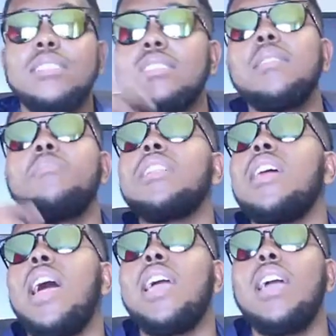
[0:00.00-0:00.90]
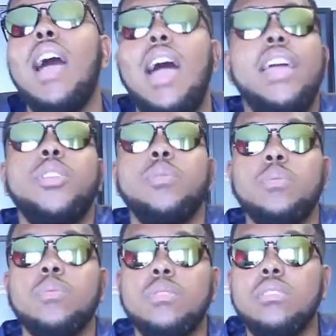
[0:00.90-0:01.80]
It's something that I do.
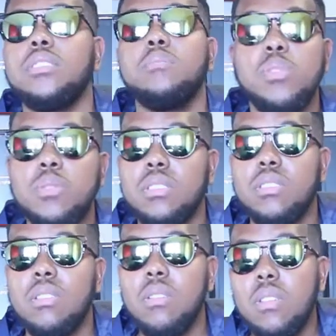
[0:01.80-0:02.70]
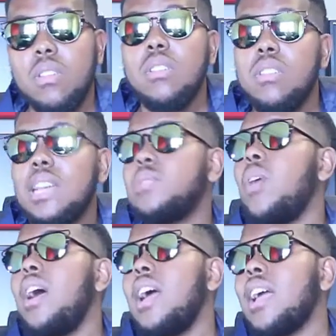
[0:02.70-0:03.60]
It's just music, you know. That's
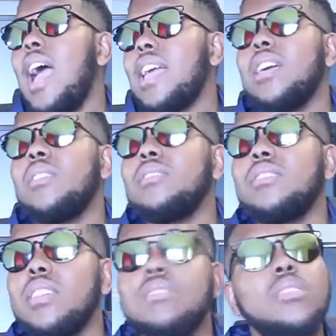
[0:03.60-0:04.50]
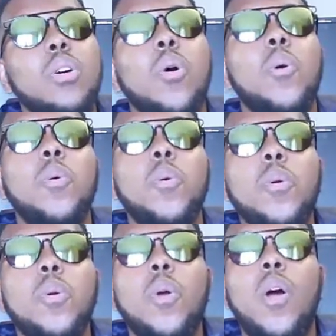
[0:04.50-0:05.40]
why I cannot say, oh, no,
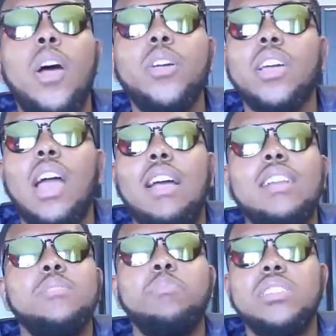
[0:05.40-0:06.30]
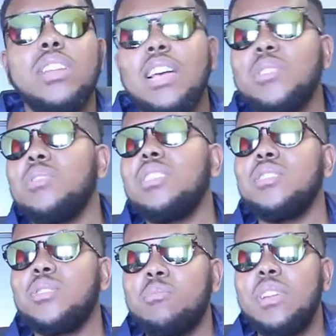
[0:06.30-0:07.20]
I can't specialize on
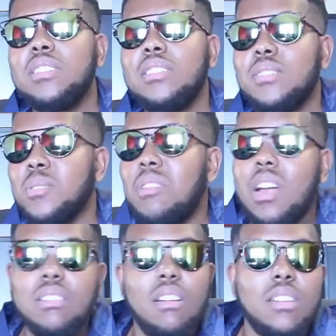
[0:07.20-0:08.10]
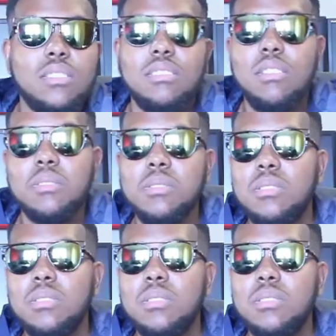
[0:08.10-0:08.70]
instrumentals or whatnot, you know.